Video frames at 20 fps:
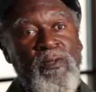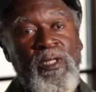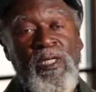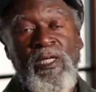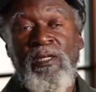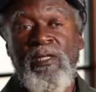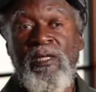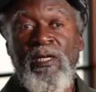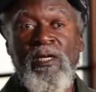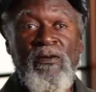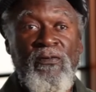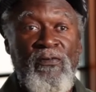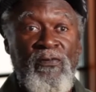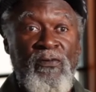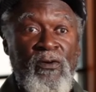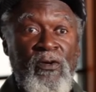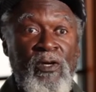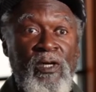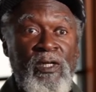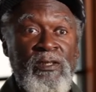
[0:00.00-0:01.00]
He looked
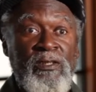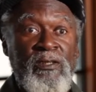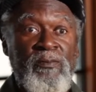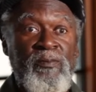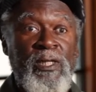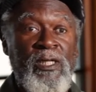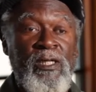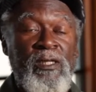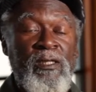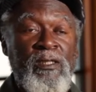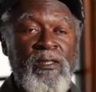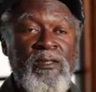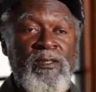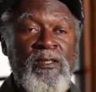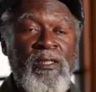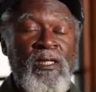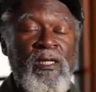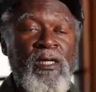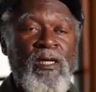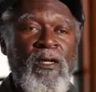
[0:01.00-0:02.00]
for us
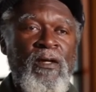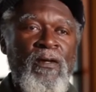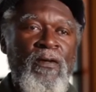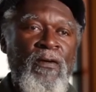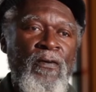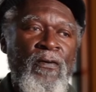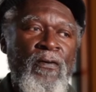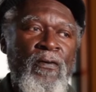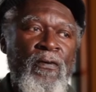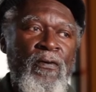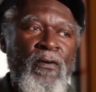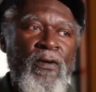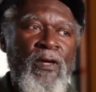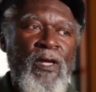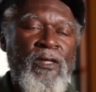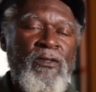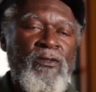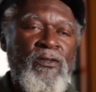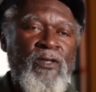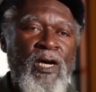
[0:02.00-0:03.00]
because
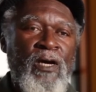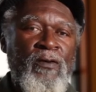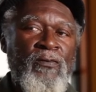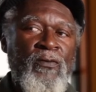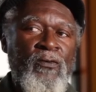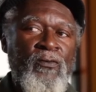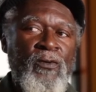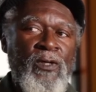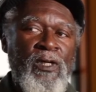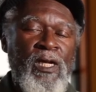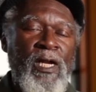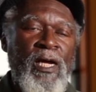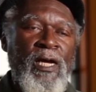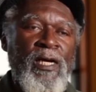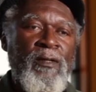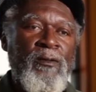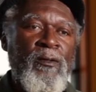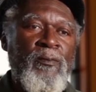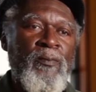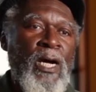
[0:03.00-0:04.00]
he traveled with
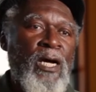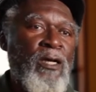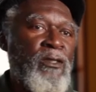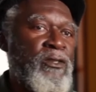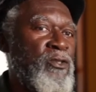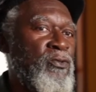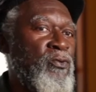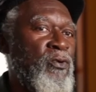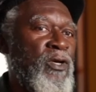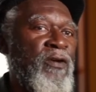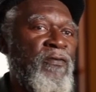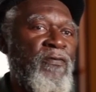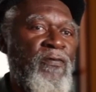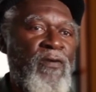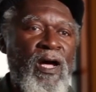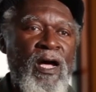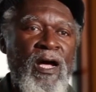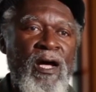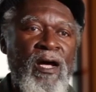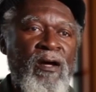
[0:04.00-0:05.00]
like about
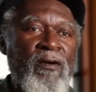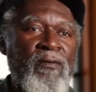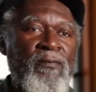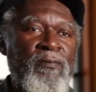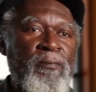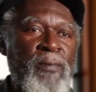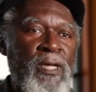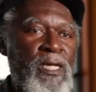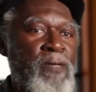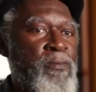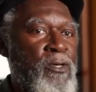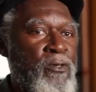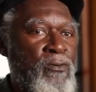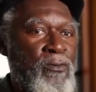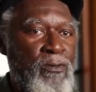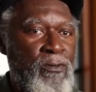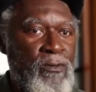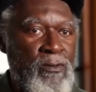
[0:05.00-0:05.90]
25 people.